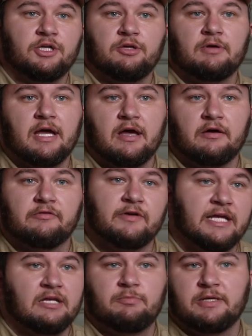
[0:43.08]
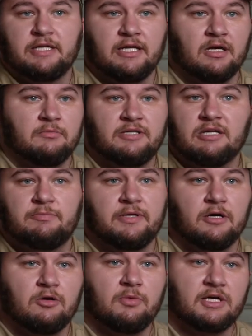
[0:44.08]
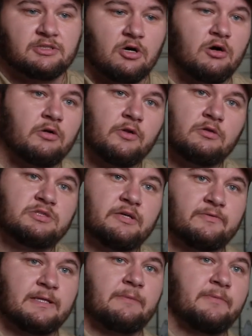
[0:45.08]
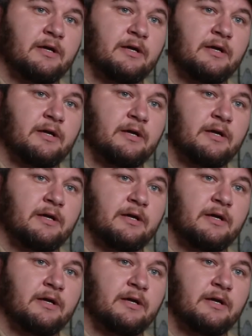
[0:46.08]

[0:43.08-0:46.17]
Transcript: Do you have EPDM, TPO? Because all those different